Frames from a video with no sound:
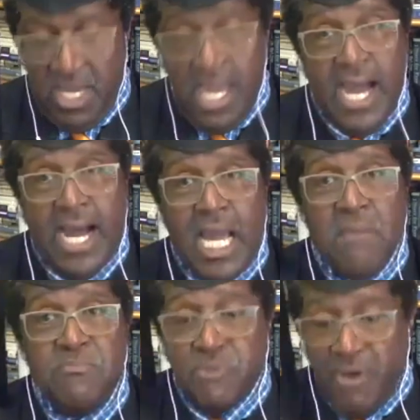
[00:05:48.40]
I
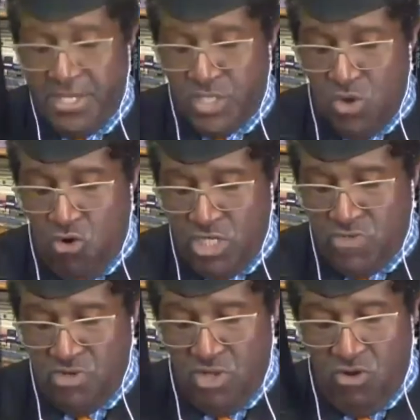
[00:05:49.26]
embraced Audre
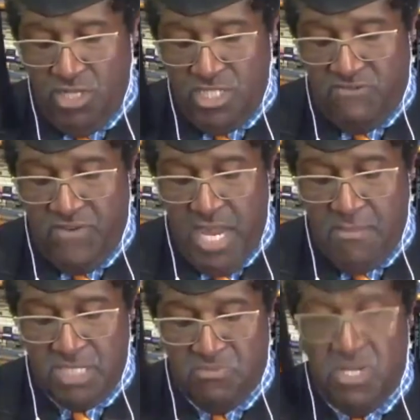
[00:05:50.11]
Lorde's famous
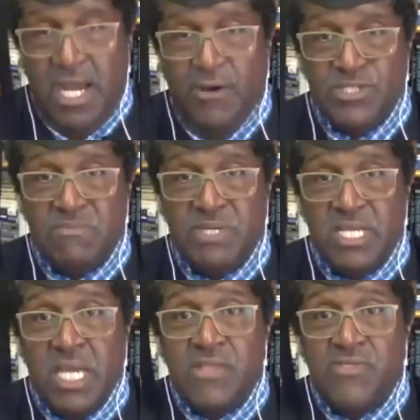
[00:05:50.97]
pronouncement
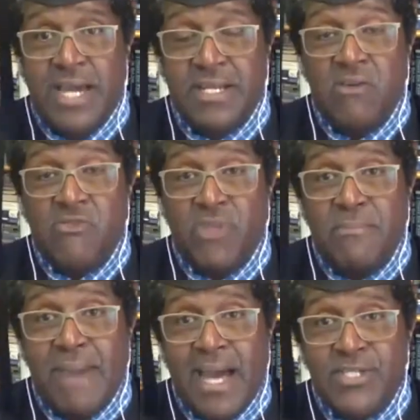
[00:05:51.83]
that the
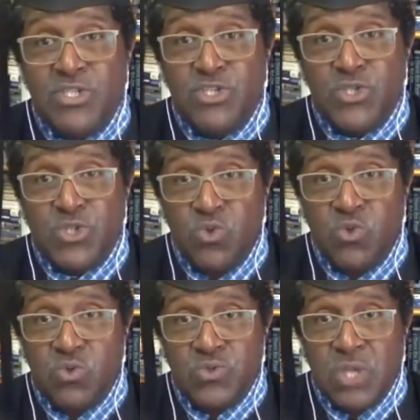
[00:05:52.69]
master's
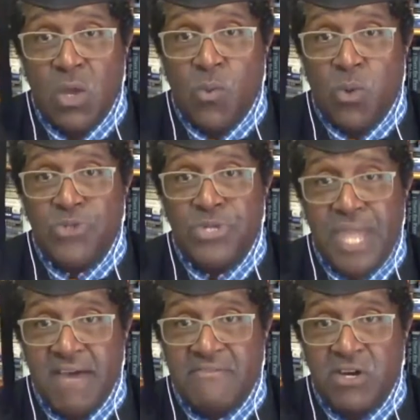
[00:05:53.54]
tools will
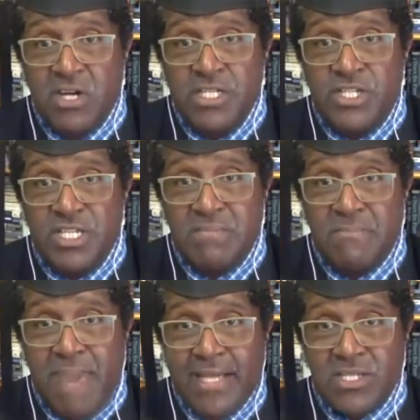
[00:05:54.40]
never
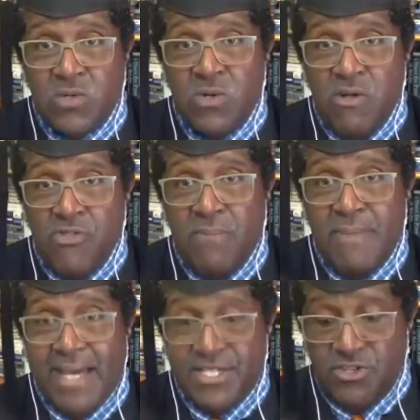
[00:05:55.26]
dismantle the
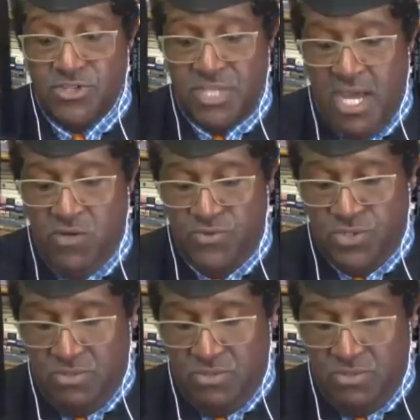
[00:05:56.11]
master's house.